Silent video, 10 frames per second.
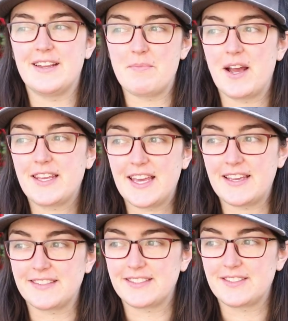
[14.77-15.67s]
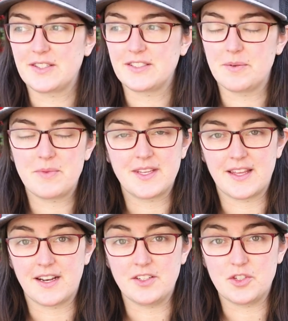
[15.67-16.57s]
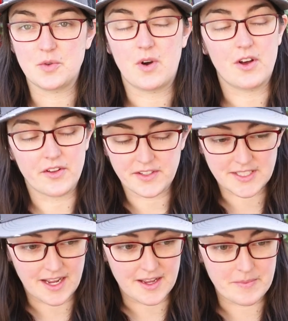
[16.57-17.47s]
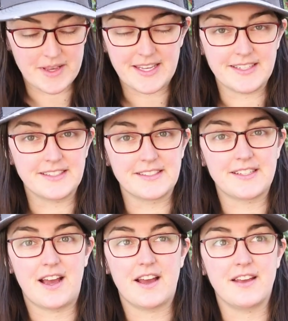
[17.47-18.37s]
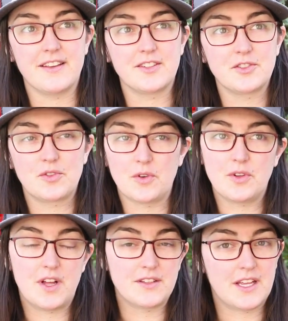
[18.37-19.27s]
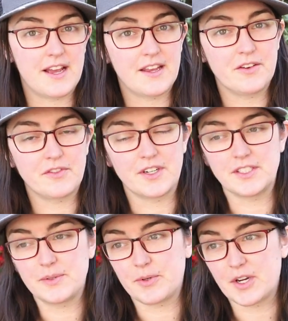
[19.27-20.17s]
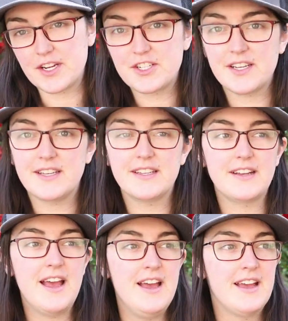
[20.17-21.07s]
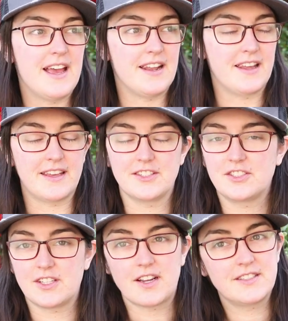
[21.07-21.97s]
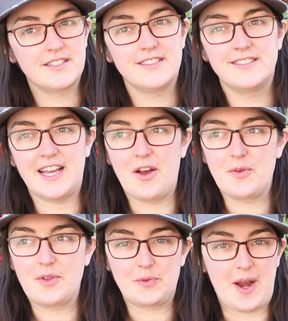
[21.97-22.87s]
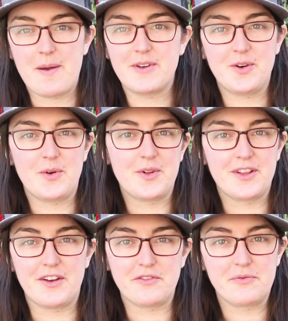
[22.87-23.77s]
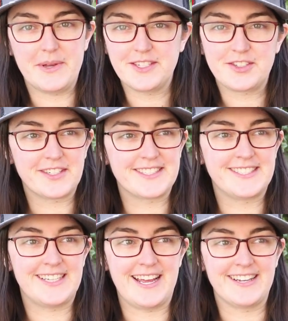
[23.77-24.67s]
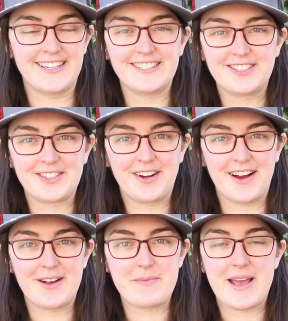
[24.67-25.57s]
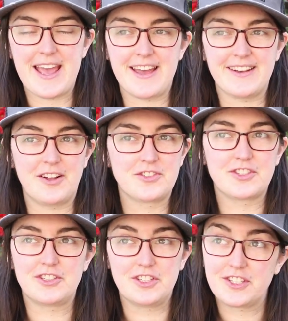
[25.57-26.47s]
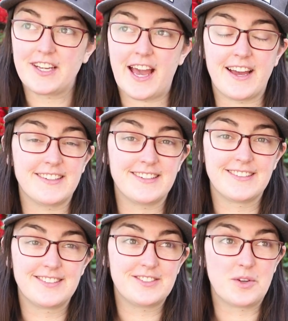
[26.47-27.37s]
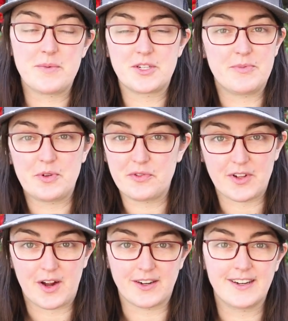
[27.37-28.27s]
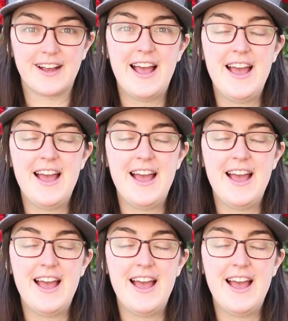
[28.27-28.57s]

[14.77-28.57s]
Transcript: in my case, something that I do all the time is I scroll online for inspiration and I get sucked down the rabbit hole of Pinterest and Instagram and I'll just look at so much beautiful art